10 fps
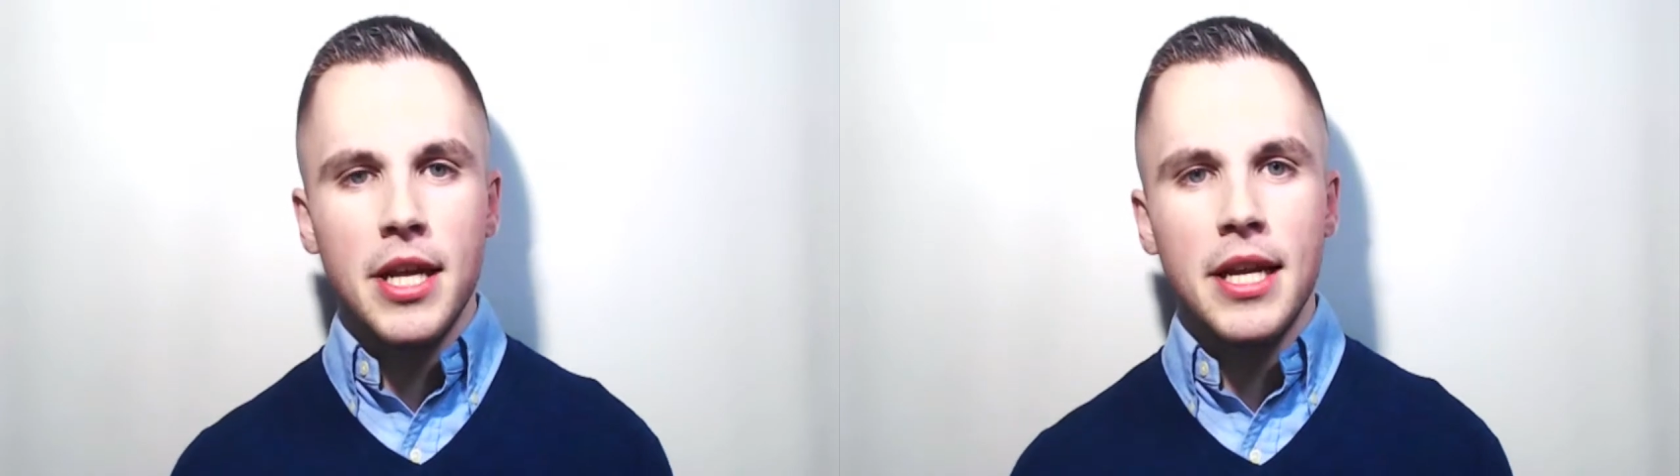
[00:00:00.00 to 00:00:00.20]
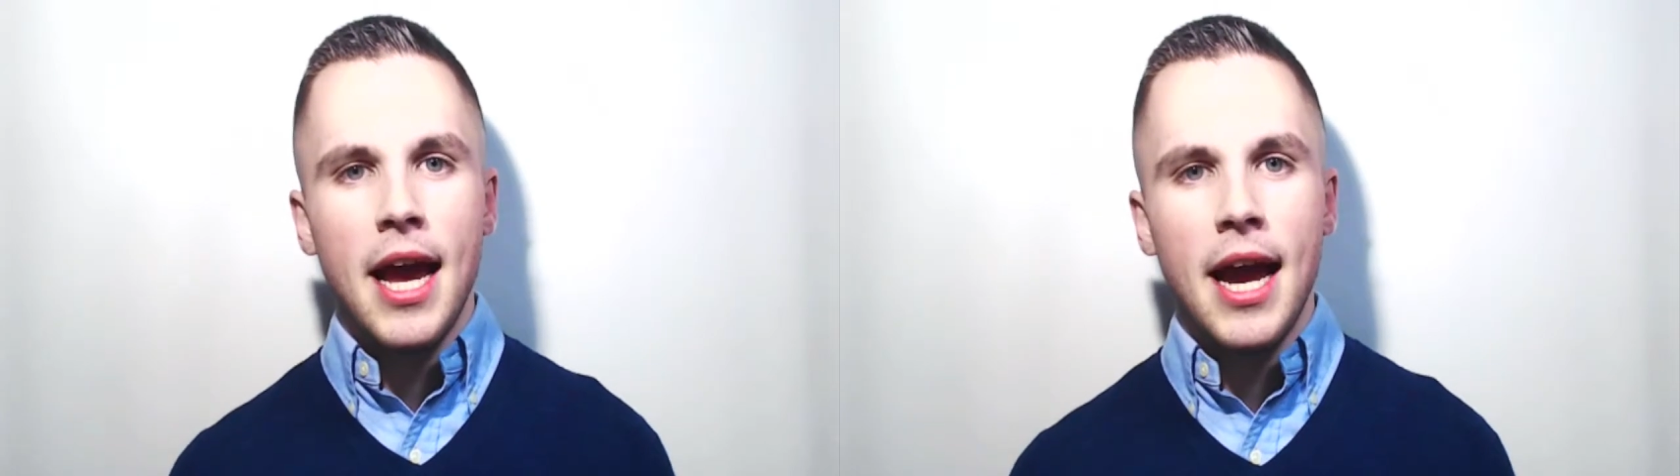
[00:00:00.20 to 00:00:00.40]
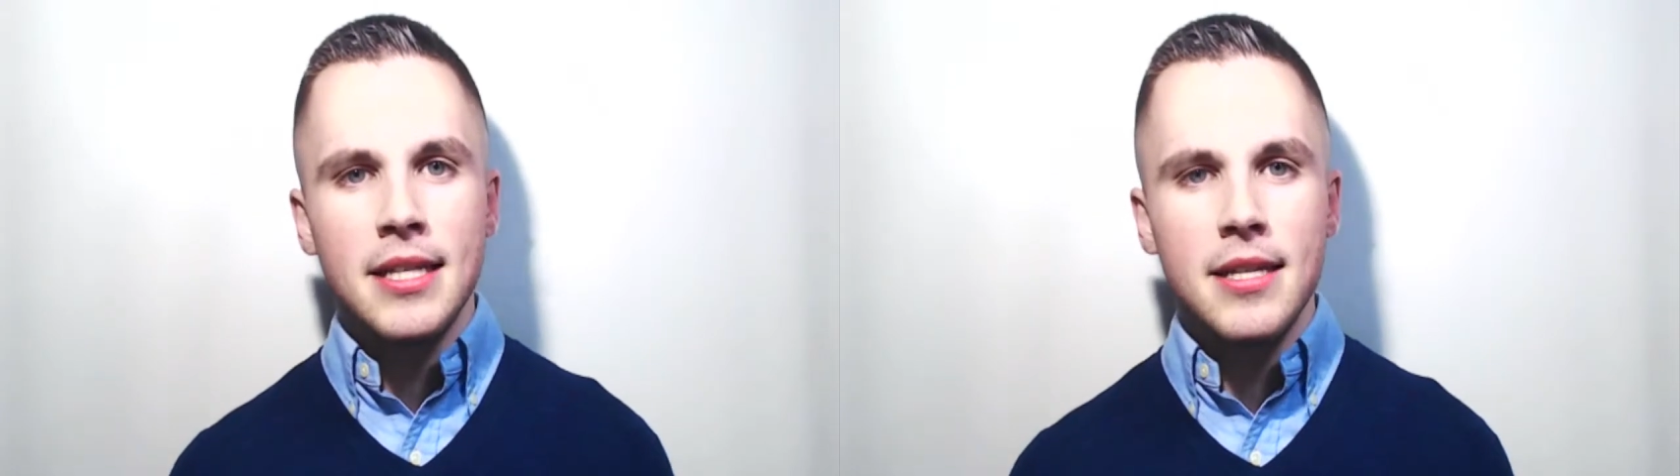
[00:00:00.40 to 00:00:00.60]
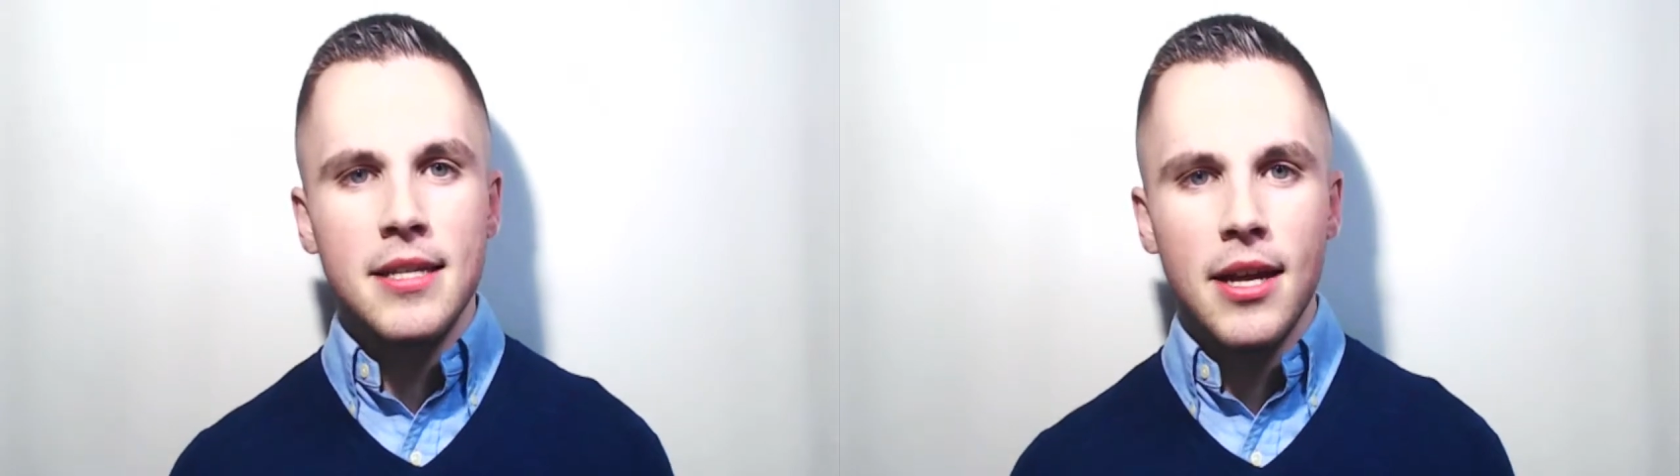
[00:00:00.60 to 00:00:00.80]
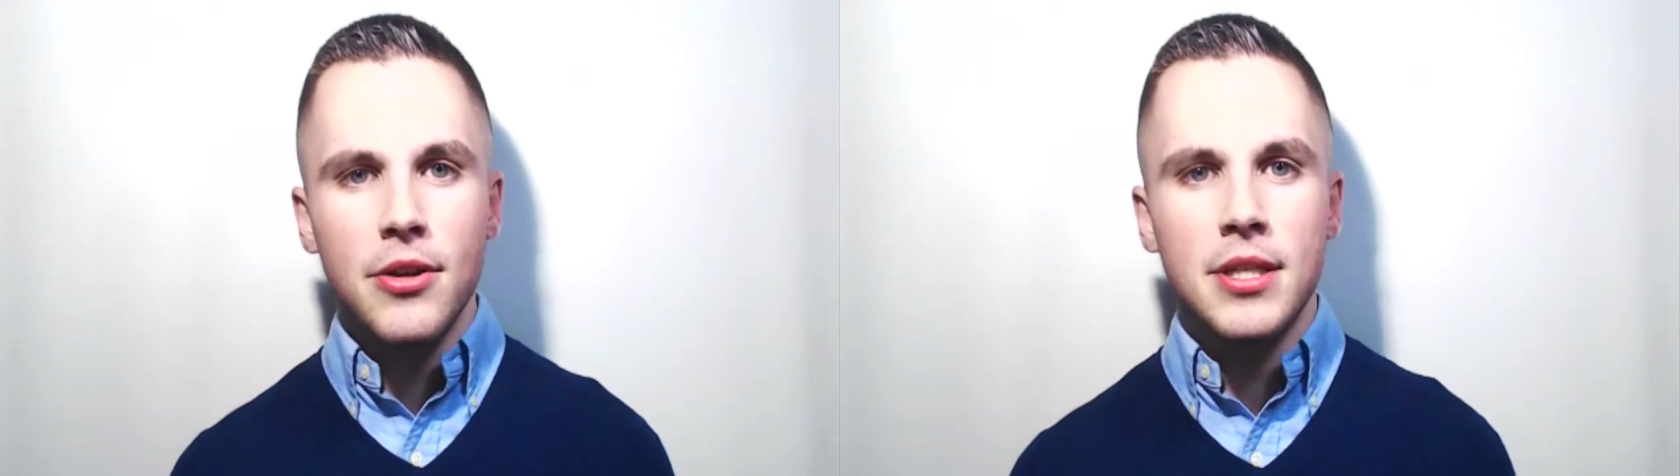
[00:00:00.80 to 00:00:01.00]
he asked his
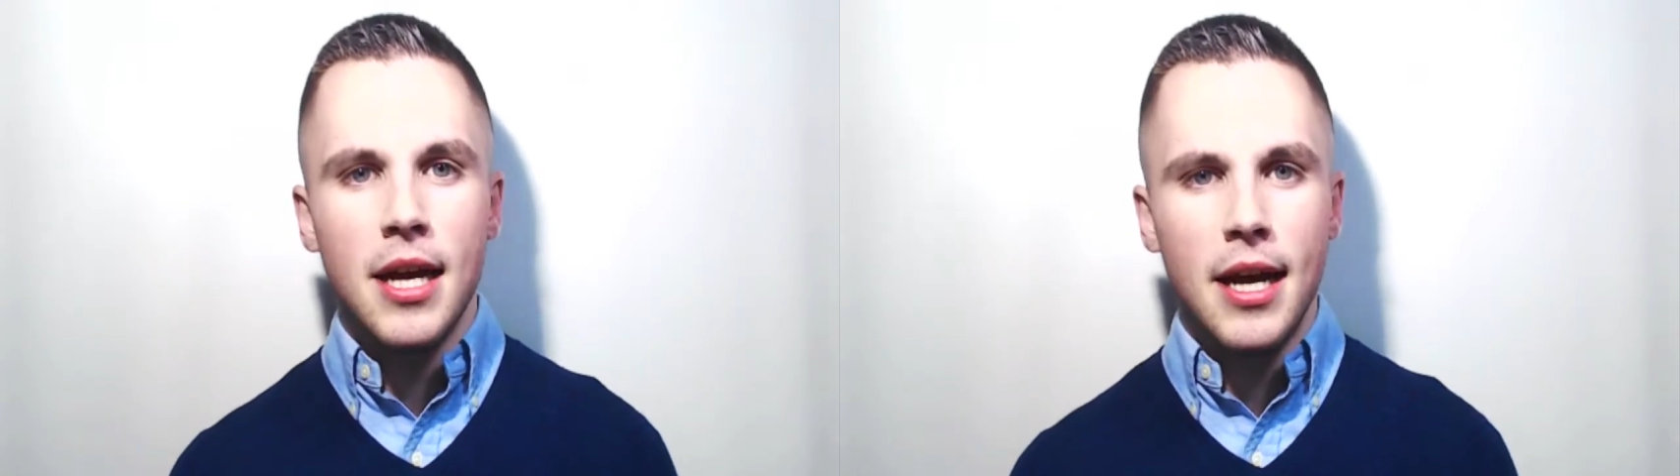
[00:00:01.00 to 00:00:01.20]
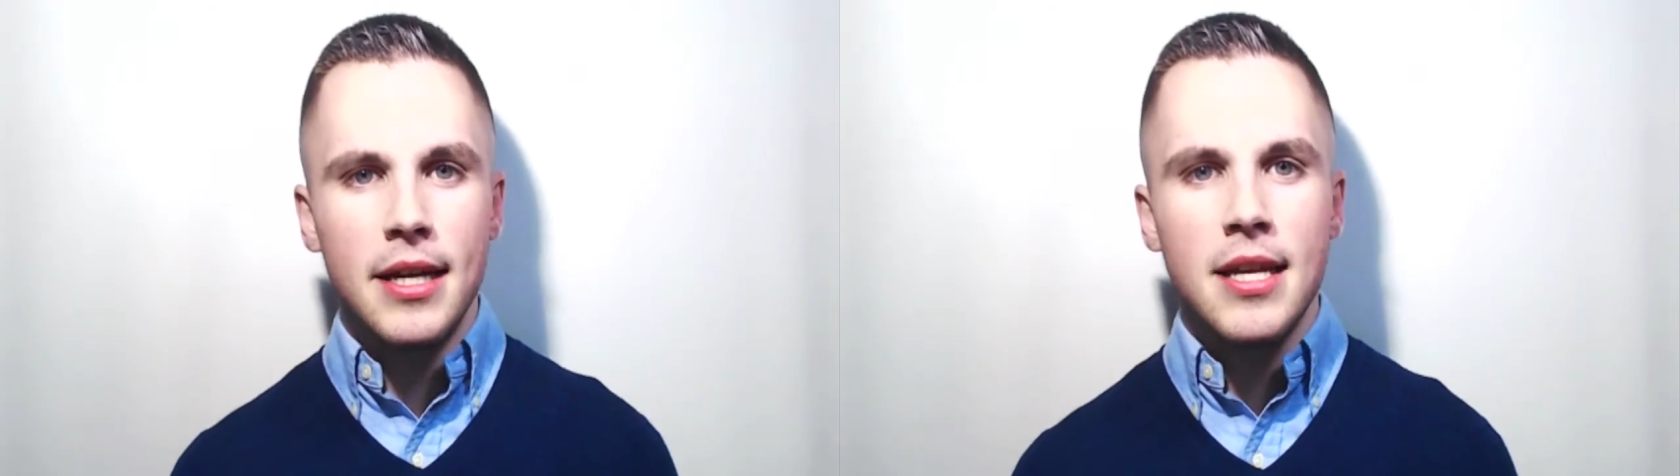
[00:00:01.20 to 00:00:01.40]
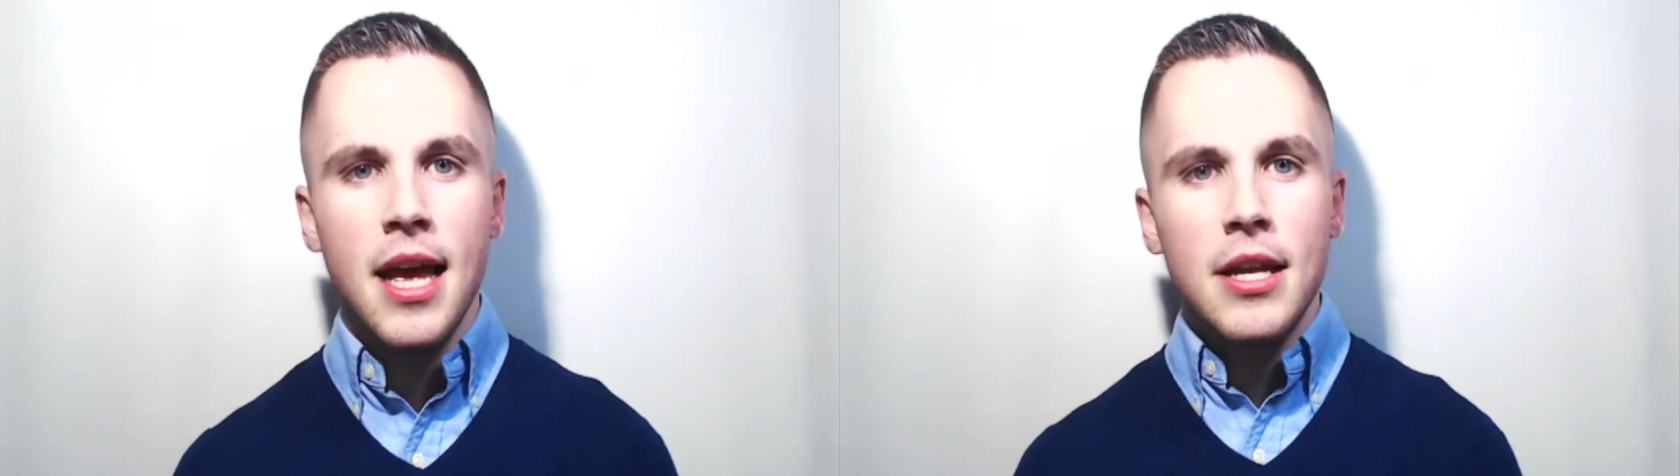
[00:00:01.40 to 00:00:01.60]
sales guys